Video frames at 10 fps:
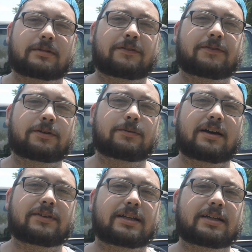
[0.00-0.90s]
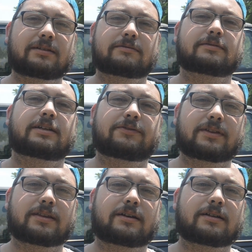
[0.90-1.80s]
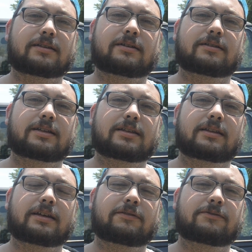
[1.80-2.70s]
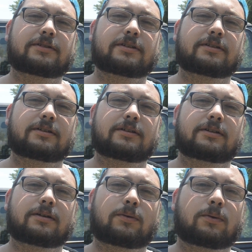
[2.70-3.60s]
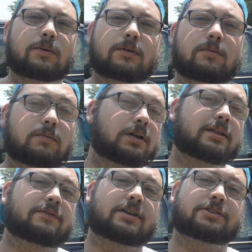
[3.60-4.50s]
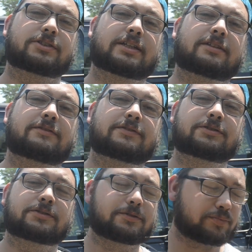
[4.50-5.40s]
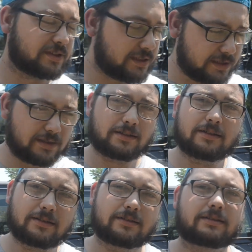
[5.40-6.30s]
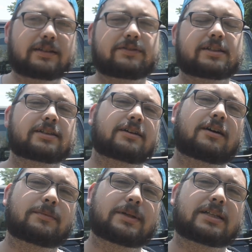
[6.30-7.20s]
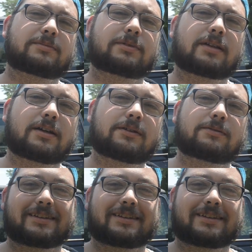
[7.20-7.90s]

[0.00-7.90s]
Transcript: If you have any different thoughts on this lift or what lift I should get in the future, please leave it in the comments below.